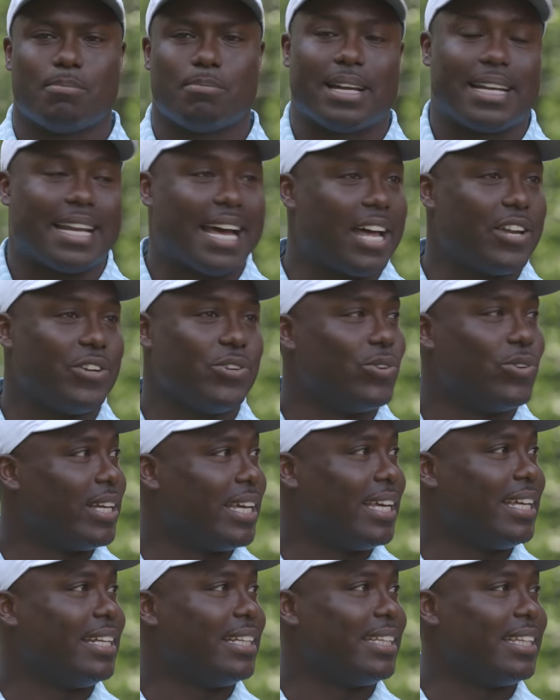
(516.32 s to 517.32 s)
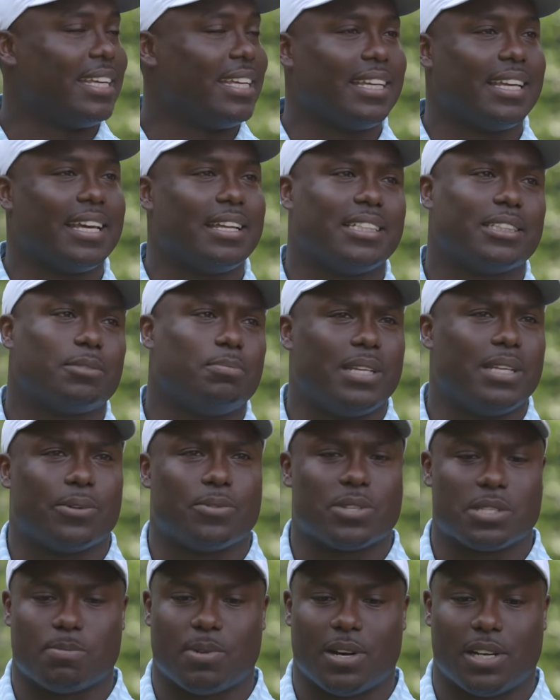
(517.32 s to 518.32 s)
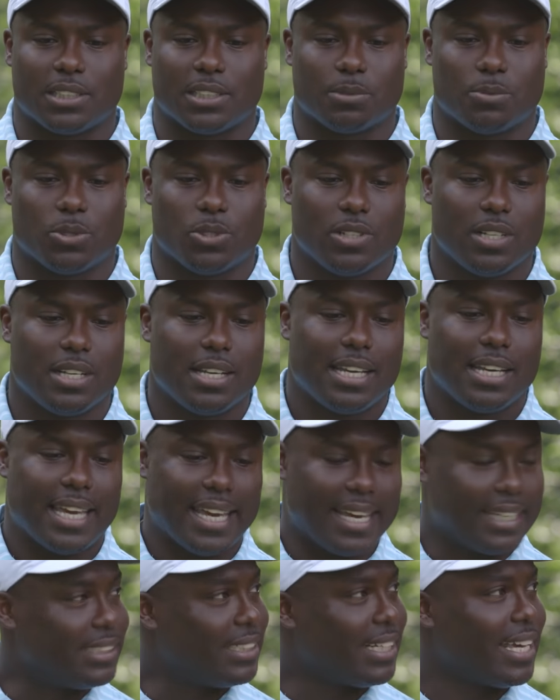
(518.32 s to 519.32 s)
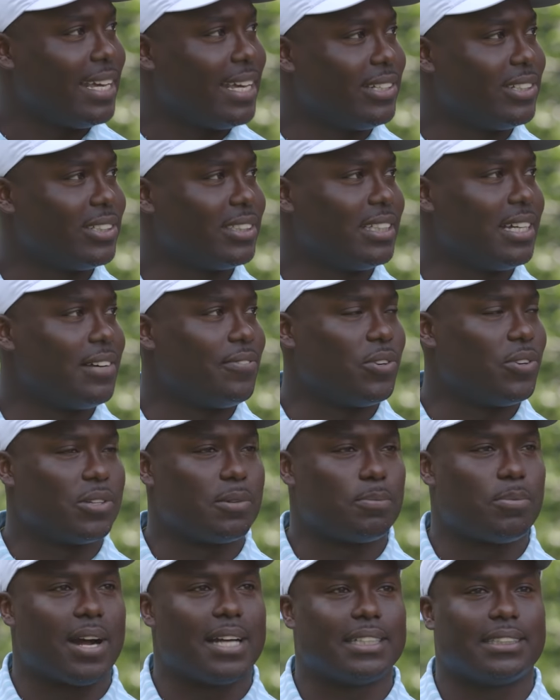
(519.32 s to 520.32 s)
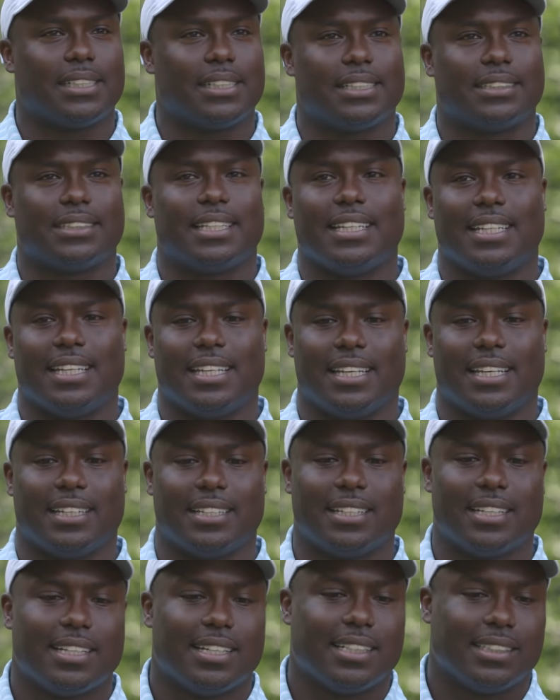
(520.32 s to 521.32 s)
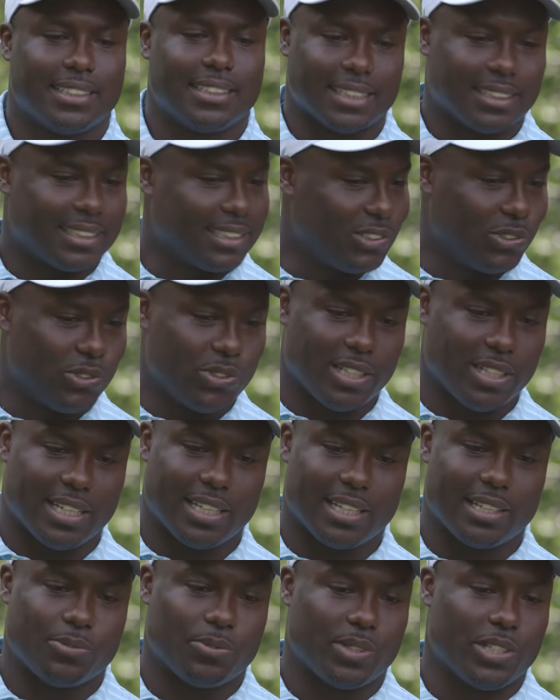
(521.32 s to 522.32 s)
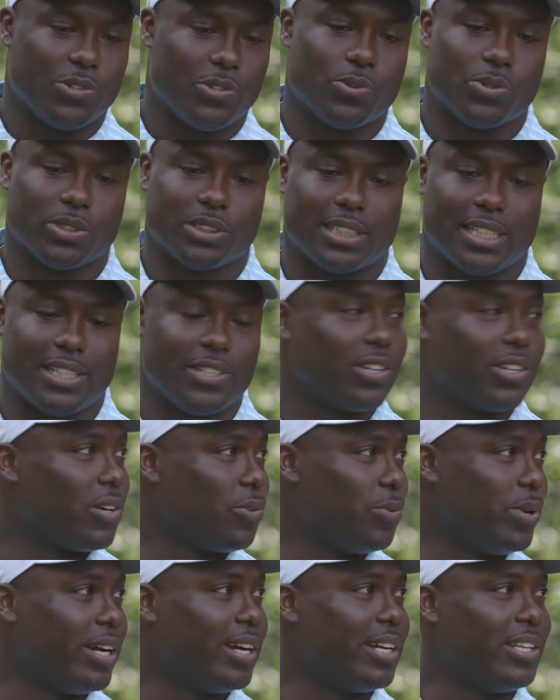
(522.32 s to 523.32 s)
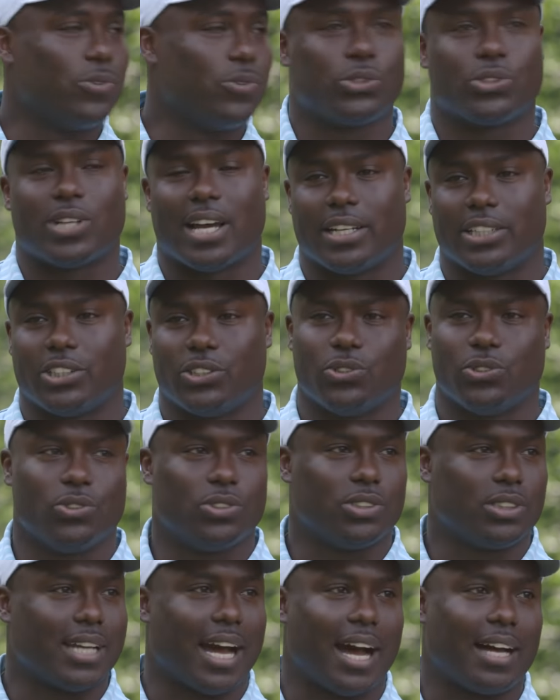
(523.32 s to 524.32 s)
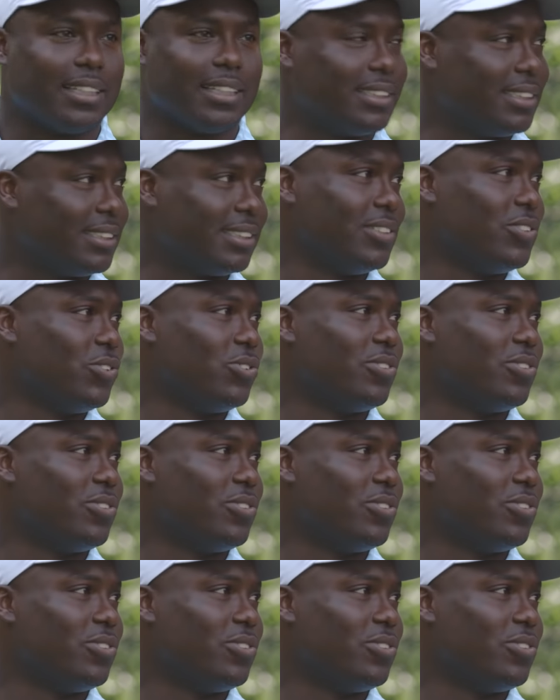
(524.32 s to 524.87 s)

by not doing anything and just being responsible, educating yourself on the process. And then just as you did when you were in your career, you were trying to choose colleges and